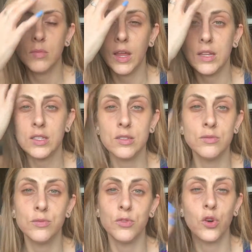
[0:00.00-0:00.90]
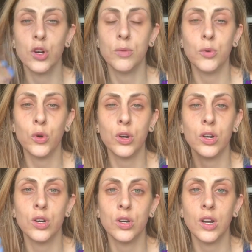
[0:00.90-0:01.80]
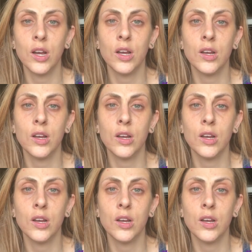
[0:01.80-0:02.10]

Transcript: like for a more